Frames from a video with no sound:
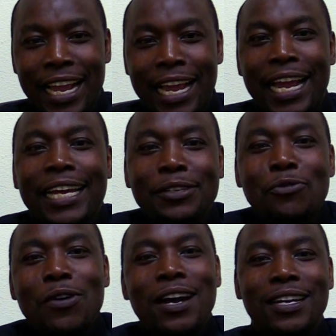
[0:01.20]
Can
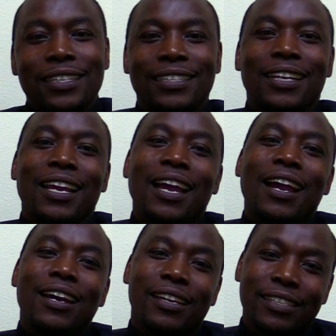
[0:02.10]
one
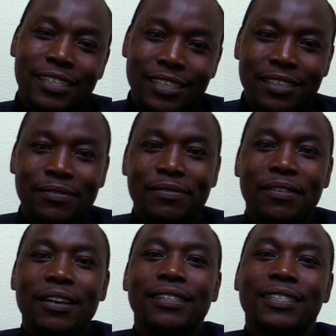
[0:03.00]
receive
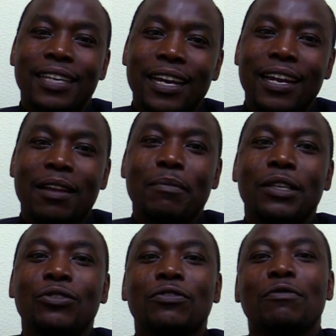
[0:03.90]

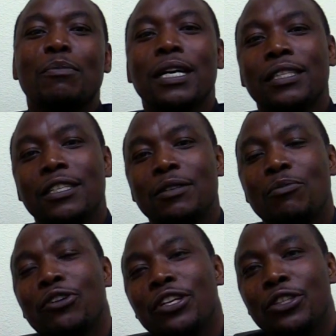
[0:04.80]
sacrament of
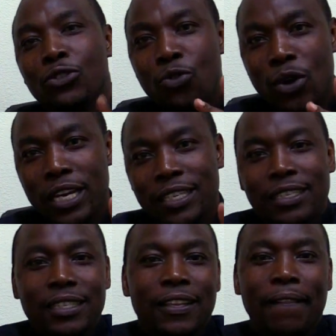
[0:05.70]
matrimony twice?